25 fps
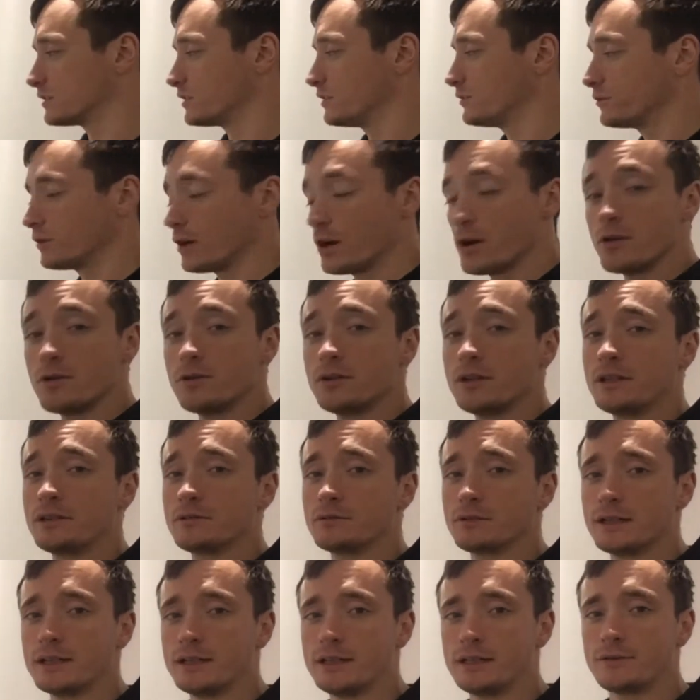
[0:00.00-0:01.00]
you're only
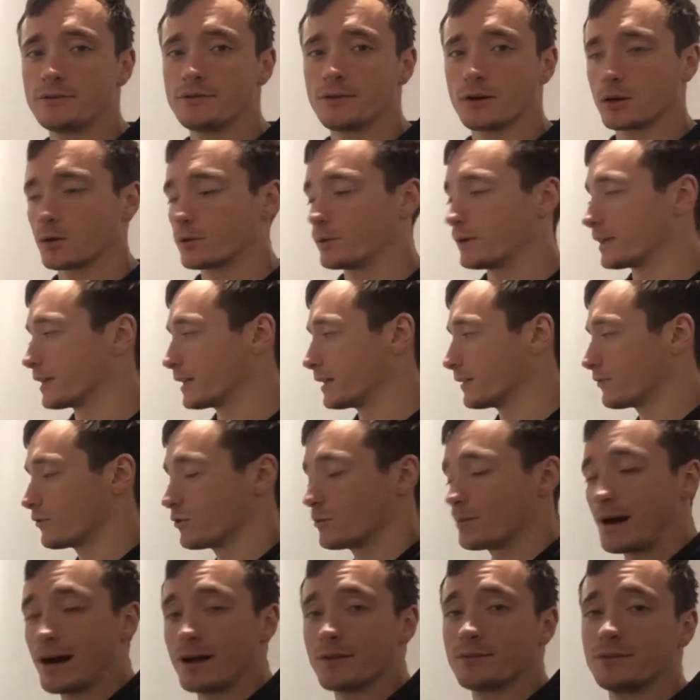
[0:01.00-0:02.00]
really following it for
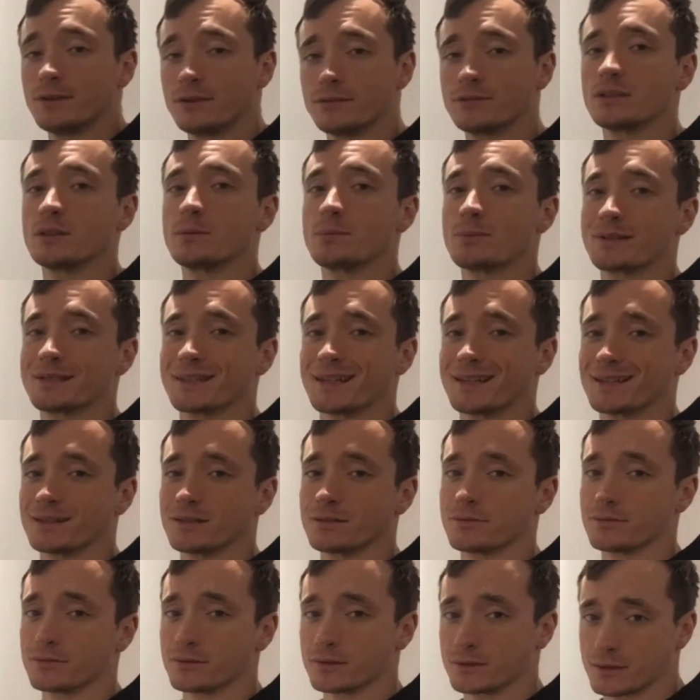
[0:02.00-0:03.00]
about 50%
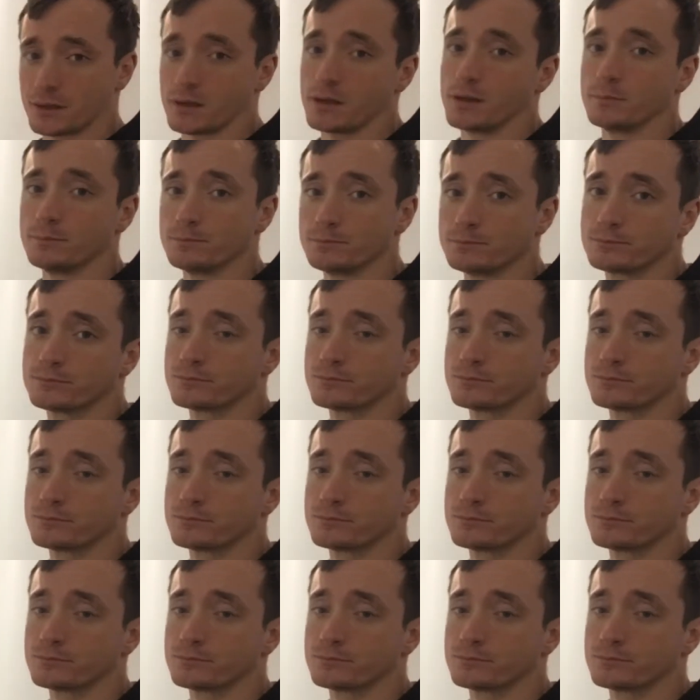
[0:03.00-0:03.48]
of the time.